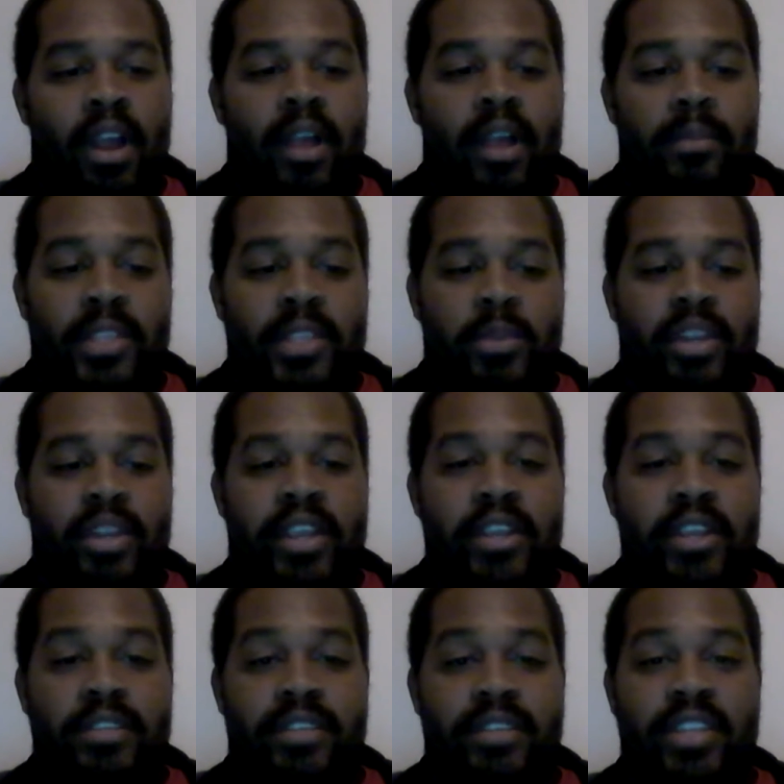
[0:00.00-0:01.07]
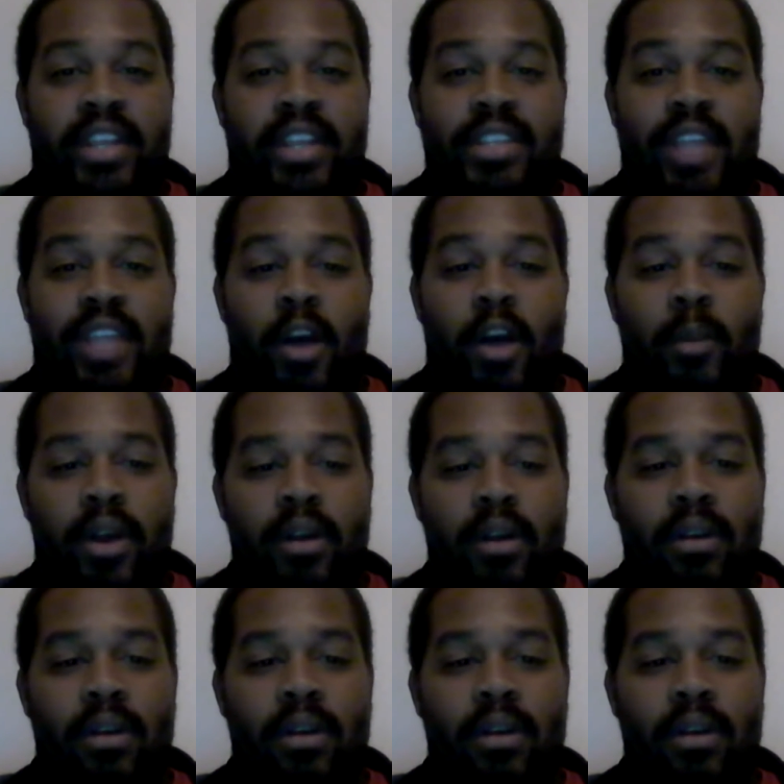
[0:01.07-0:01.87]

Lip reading: This one here is for tennis elbow,